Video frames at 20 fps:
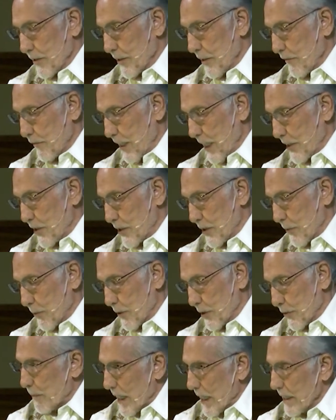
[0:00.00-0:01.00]
da Vinci
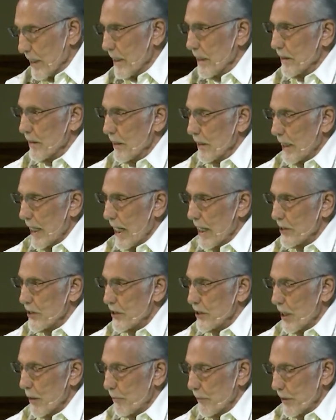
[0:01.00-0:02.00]
was painting the Last
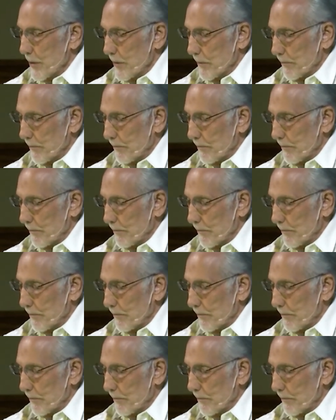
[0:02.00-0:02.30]
Supper,